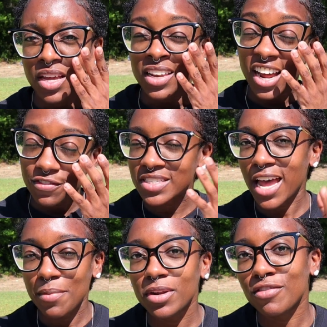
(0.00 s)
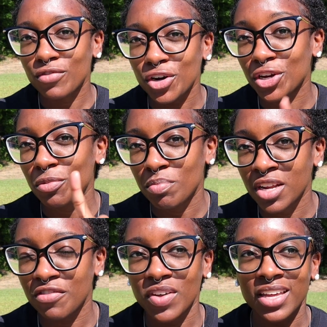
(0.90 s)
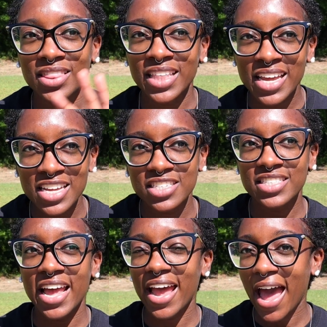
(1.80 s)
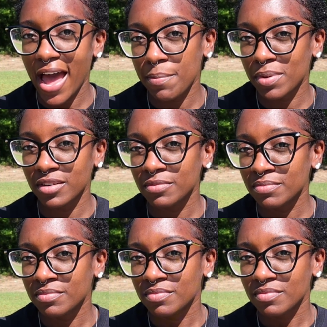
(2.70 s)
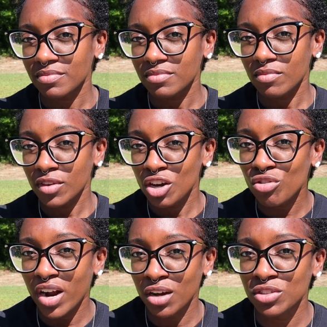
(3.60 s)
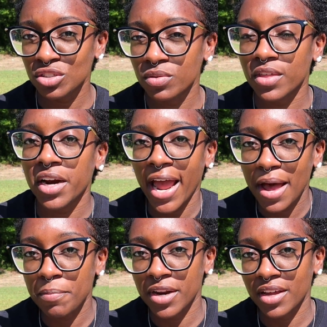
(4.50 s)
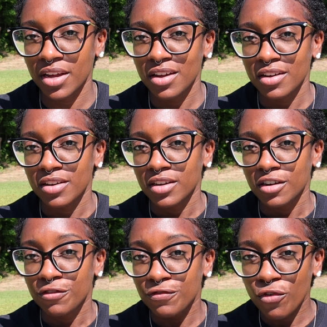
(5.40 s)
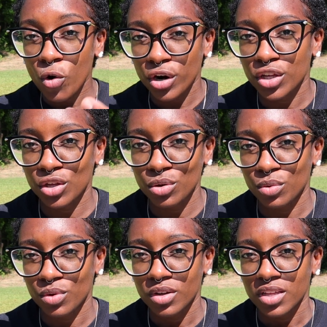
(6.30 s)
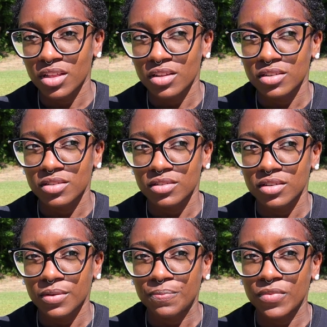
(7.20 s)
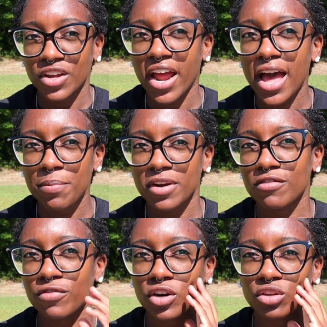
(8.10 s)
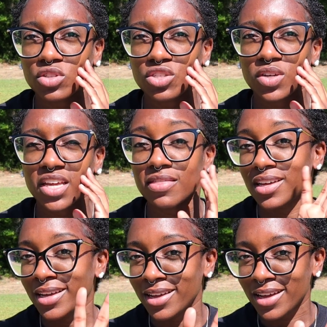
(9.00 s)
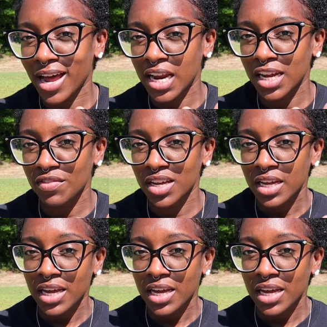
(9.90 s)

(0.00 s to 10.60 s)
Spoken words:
Life is happening for your benefit. Things that happen around you, they're happening for you. They're happening for you to get the good out of it